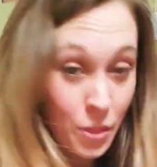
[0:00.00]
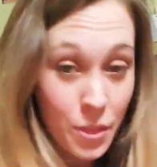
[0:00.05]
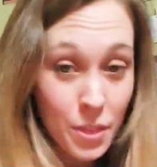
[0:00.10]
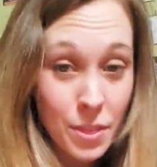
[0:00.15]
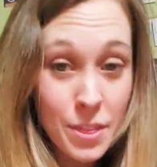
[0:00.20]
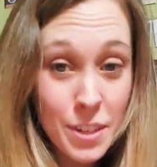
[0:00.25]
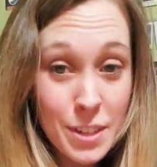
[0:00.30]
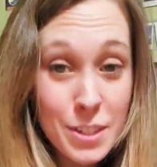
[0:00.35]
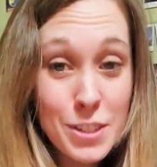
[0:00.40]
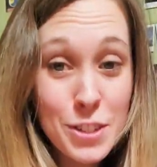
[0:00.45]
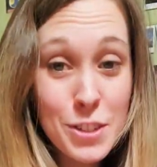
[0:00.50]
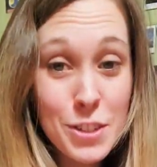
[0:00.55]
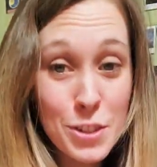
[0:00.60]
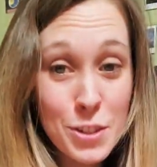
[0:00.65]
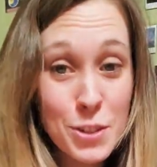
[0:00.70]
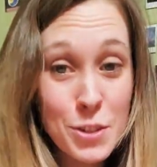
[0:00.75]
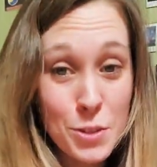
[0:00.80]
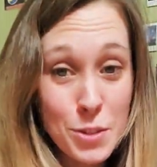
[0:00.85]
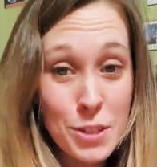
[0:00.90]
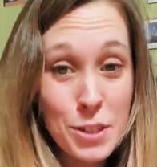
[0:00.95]
this
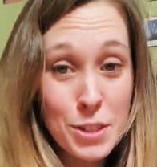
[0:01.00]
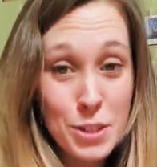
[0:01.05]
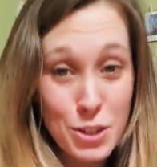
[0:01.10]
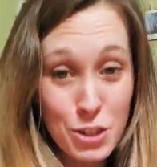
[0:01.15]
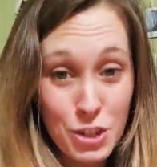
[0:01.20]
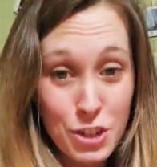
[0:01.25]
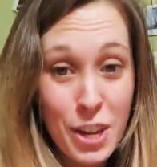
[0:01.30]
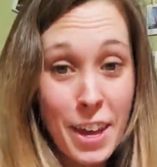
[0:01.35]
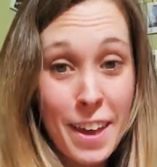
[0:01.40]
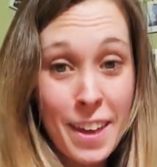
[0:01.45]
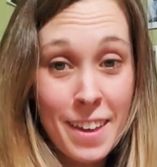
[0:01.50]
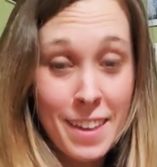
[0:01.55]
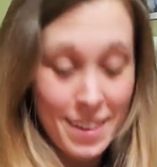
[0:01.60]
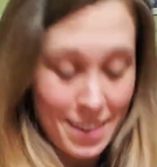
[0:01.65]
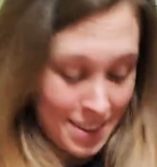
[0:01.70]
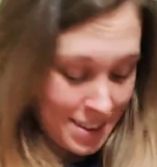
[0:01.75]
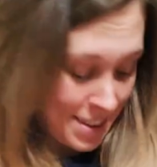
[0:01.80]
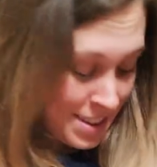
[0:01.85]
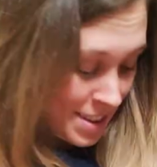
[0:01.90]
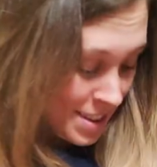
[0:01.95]
is legit.
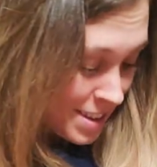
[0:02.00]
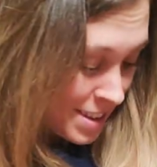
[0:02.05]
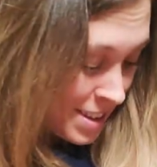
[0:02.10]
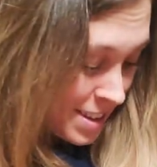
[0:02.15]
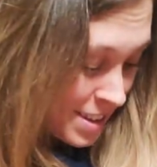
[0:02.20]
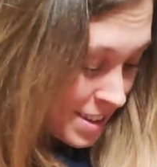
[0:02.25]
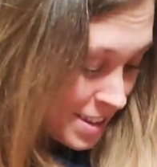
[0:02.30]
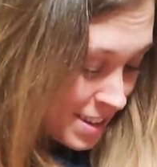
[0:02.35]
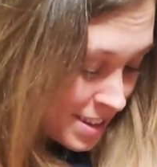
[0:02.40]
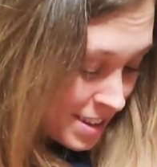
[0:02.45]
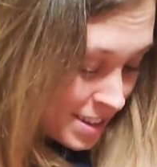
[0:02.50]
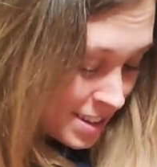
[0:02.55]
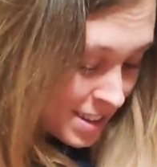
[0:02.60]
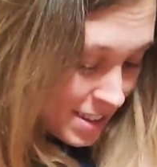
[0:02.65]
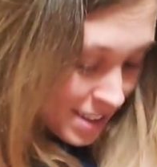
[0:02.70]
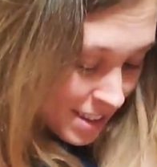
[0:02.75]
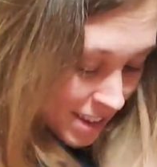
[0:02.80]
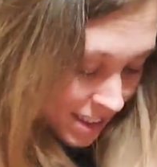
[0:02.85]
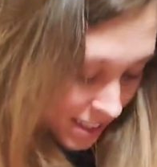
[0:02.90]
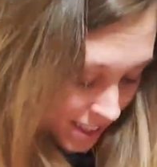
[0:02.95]

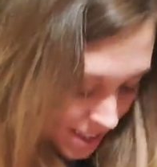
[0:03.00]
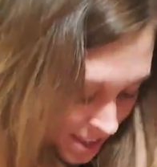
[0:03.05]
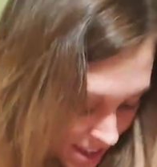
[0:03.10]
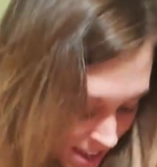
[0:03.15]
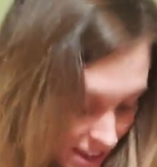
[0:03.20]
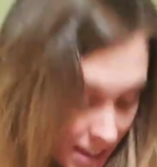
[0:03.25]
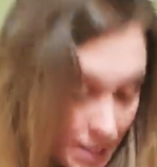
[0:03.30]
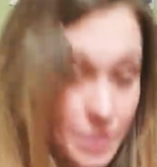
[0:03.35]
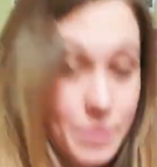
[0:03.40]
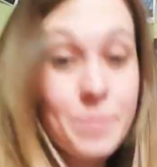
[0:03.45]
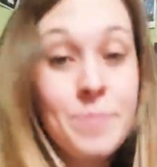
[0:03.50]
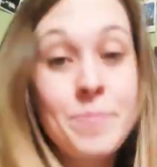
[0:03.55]
I like it.